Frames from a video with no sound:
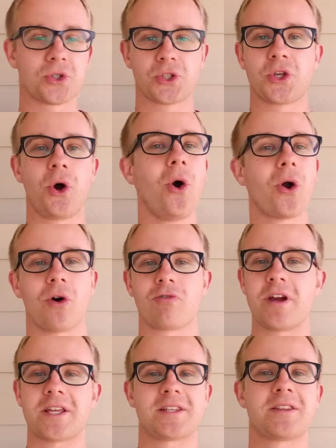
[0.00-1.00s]
soak or
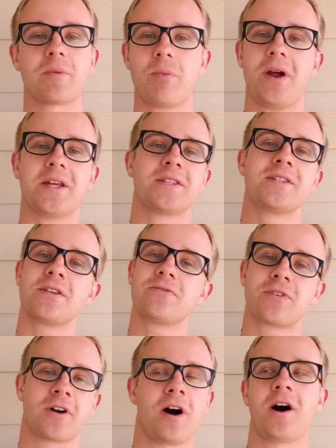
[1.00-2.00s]
rest in the presence
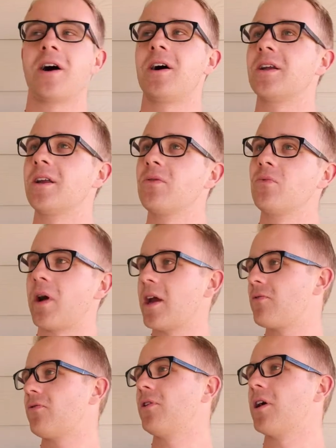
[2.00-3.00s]
of God and
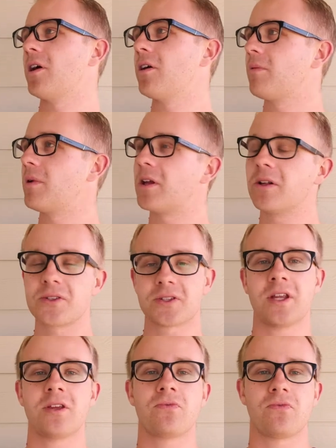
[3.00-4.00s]
wait for Him and He'll
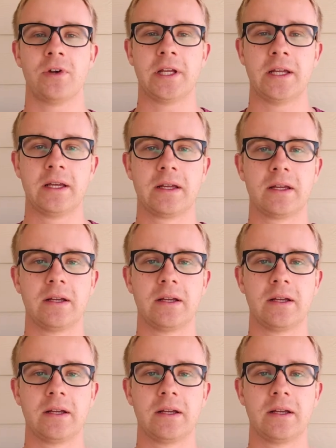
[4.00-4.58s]
set you free.